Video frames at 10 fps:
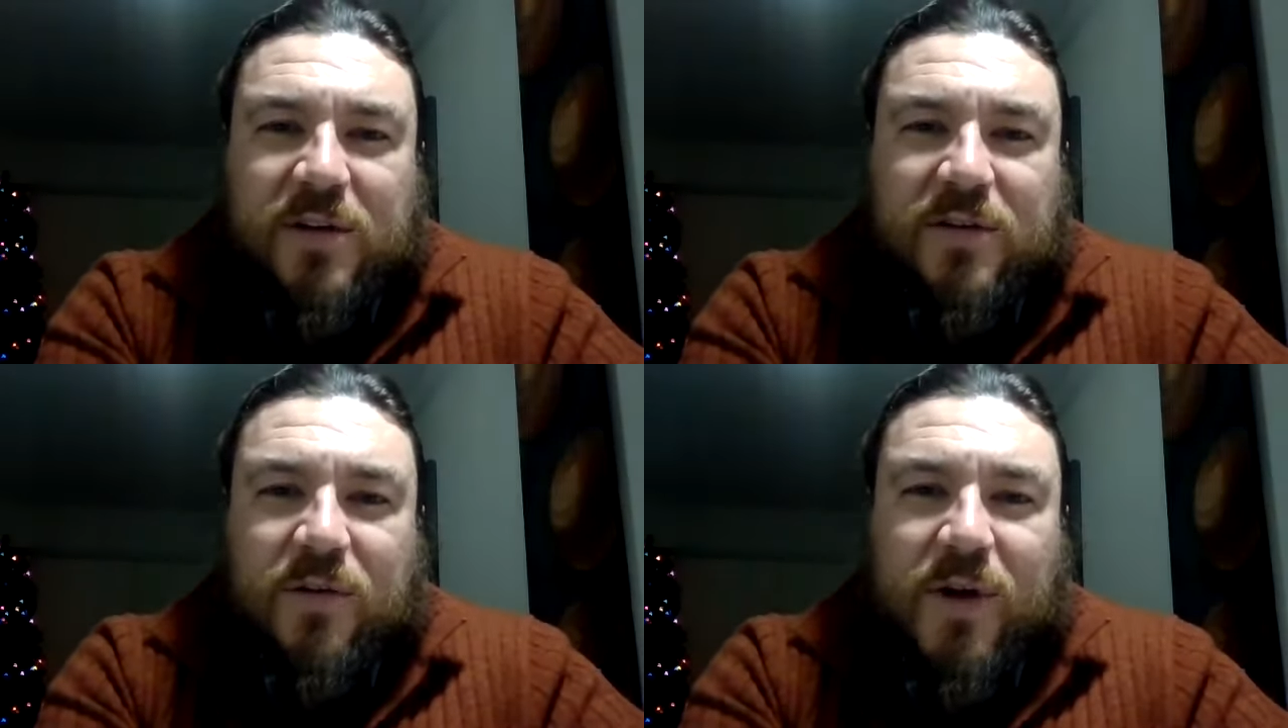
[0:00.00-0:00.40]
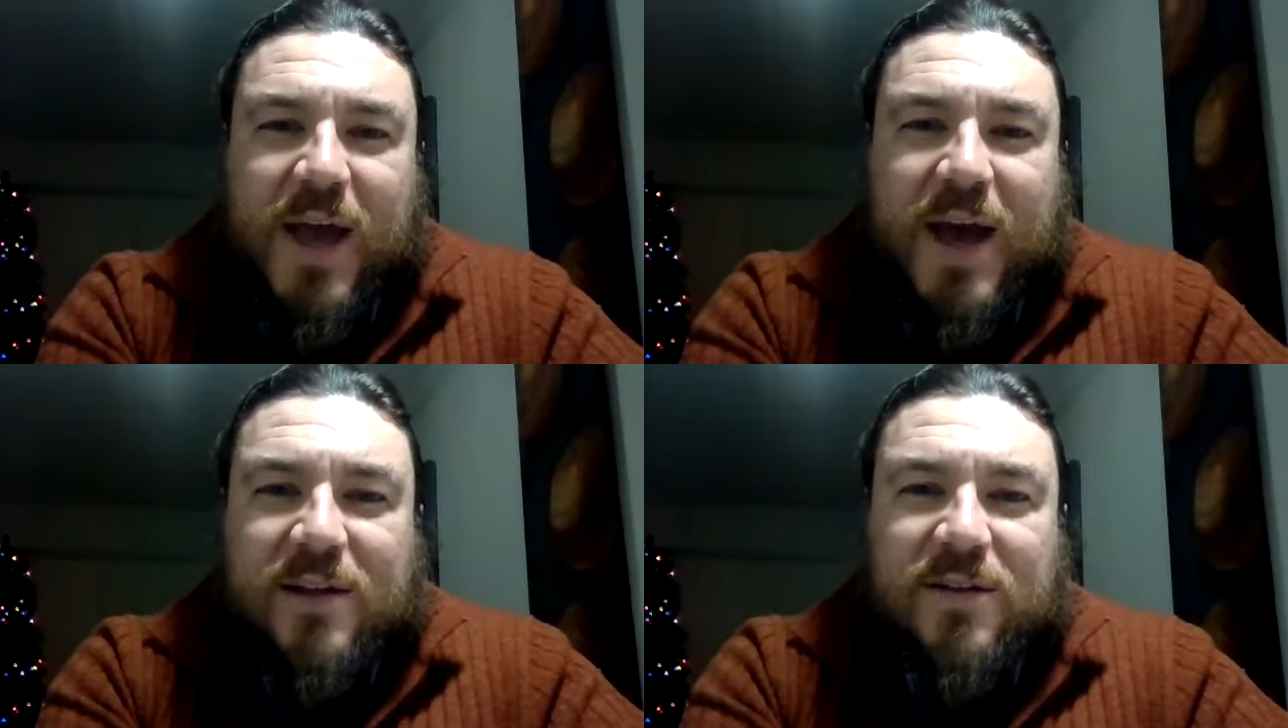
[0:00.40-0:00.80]
so I
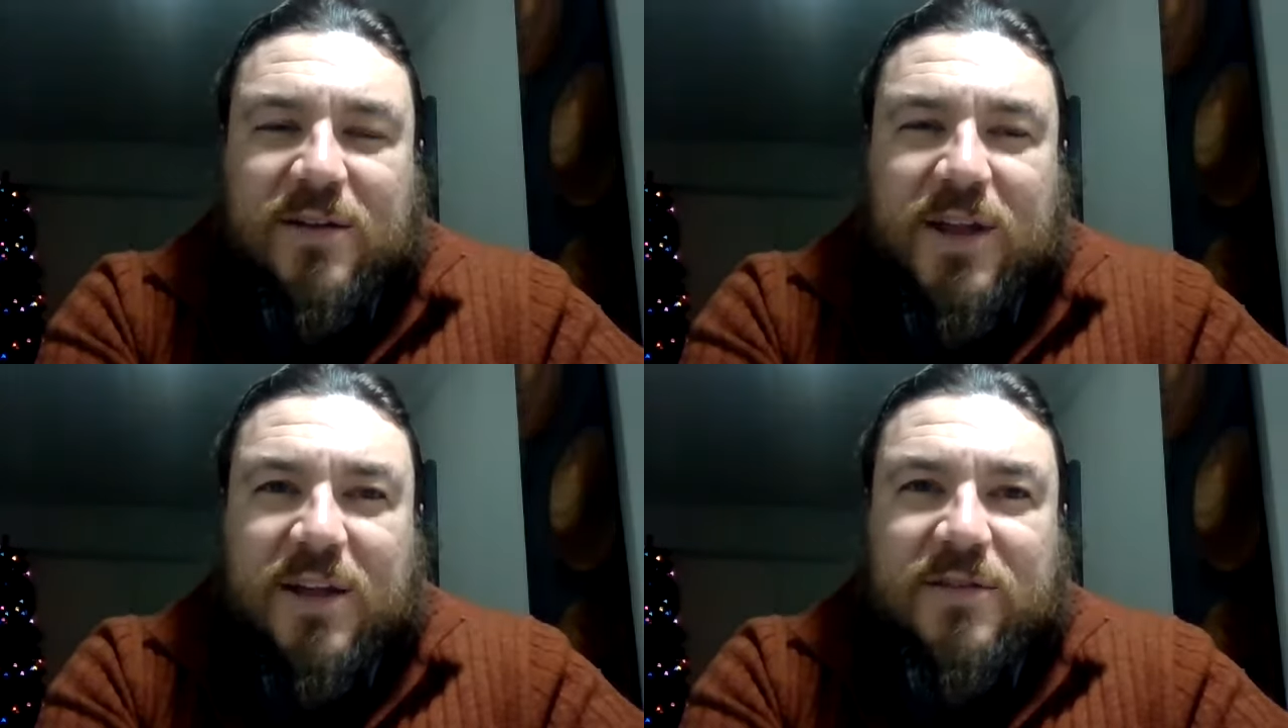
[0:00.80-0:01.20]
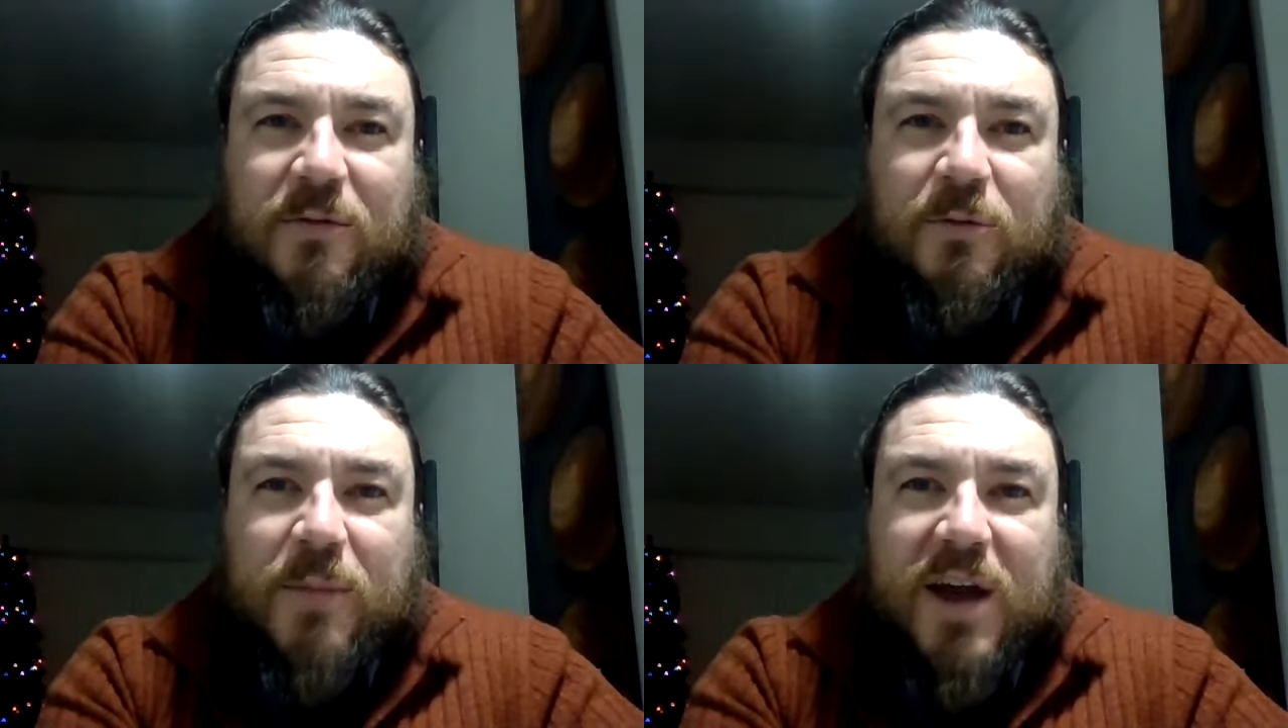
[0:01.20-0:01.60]
had to let some
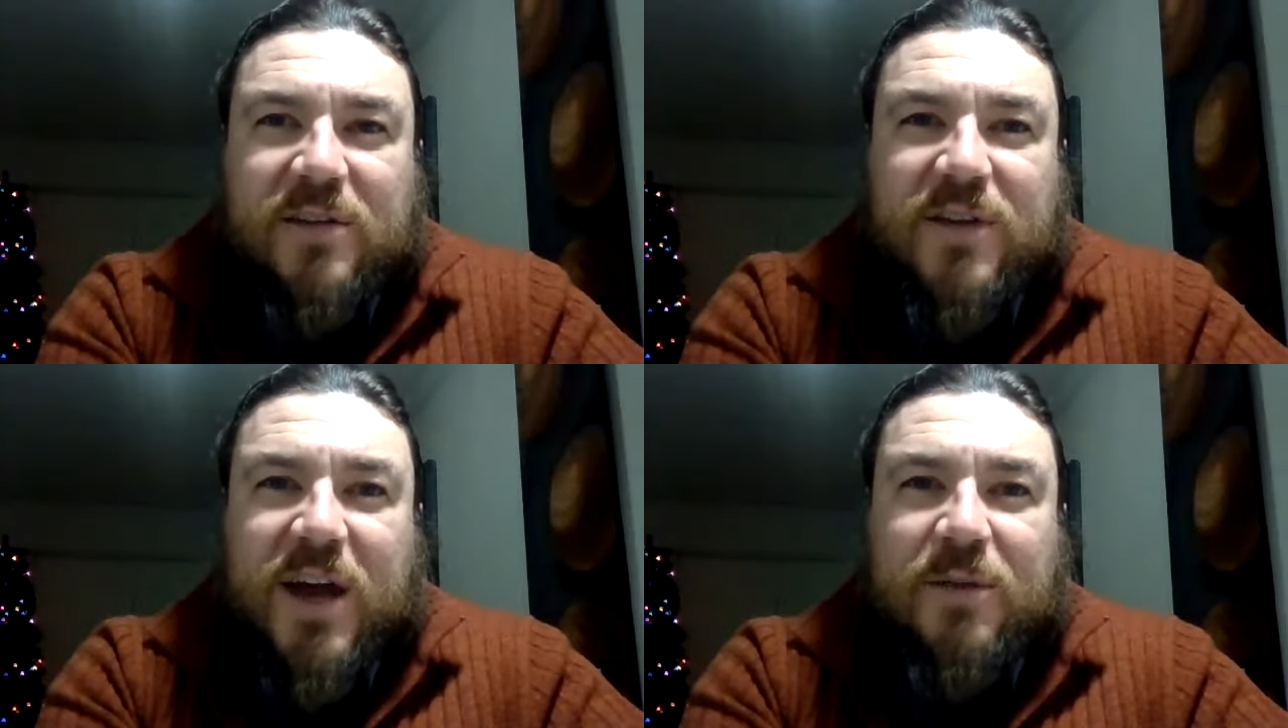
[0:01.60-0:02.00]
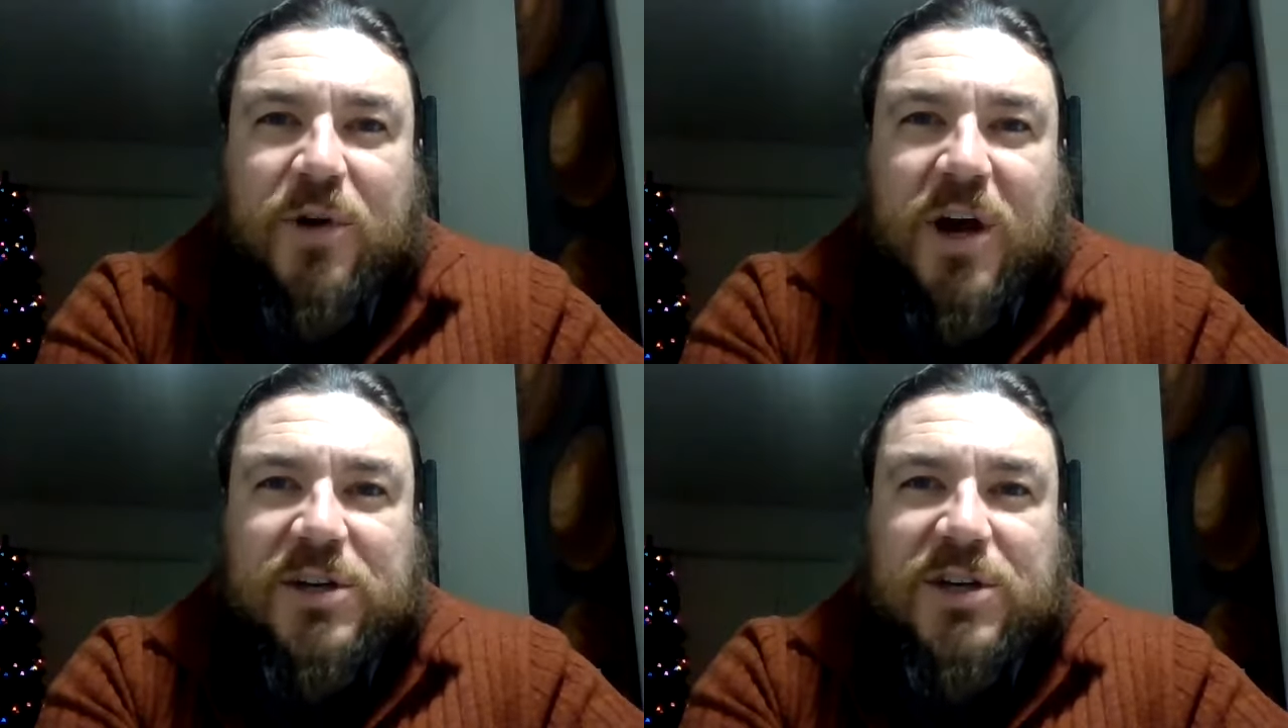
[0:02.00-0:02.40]
of my side
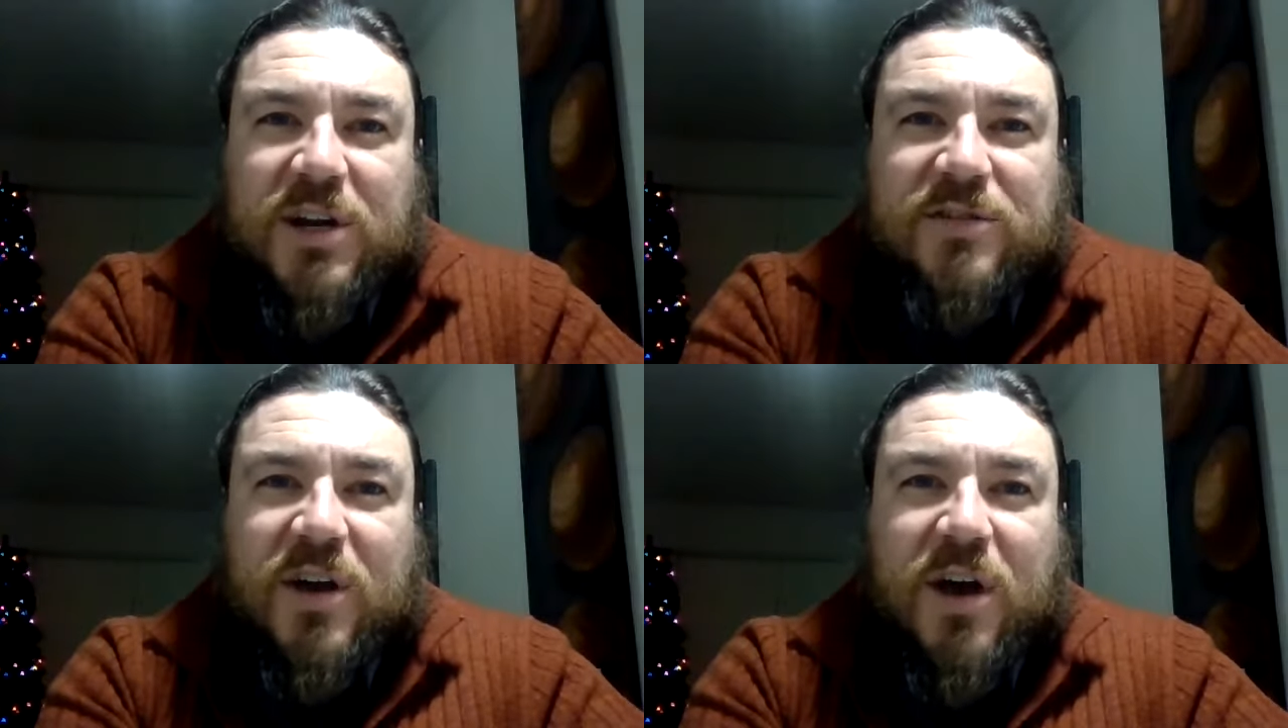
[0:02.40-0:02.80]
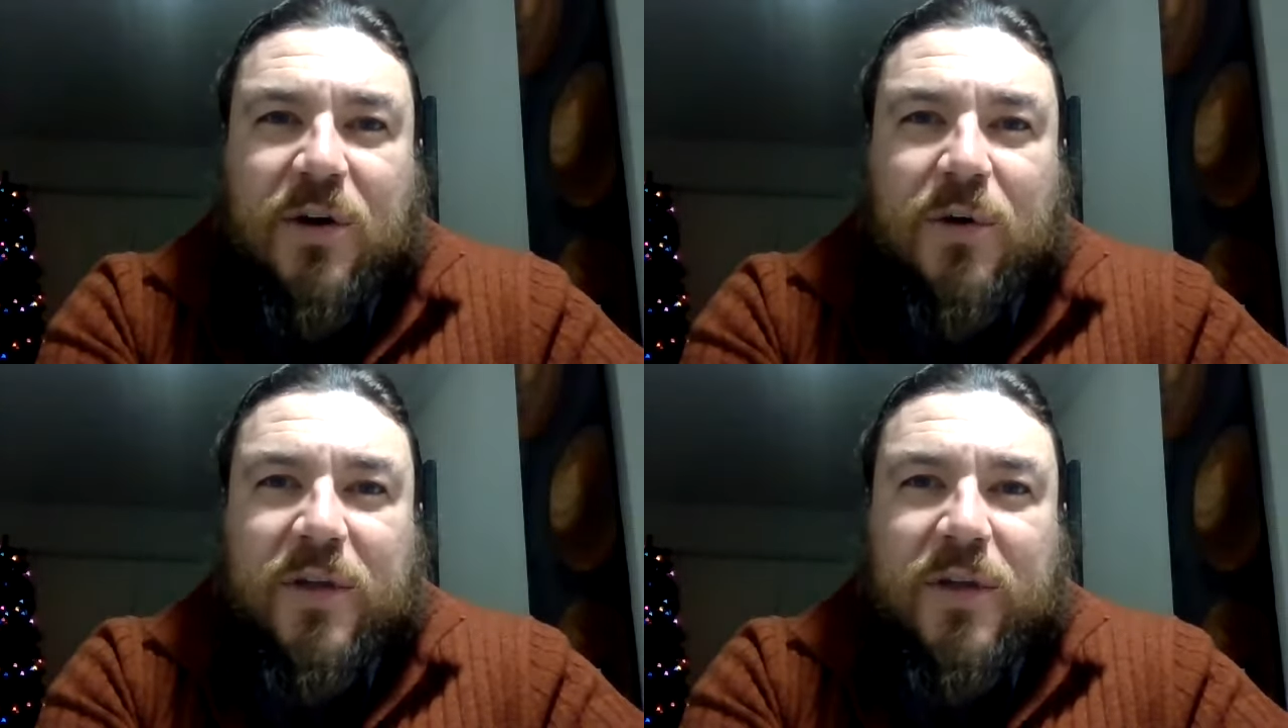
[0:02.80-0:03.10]
projects go.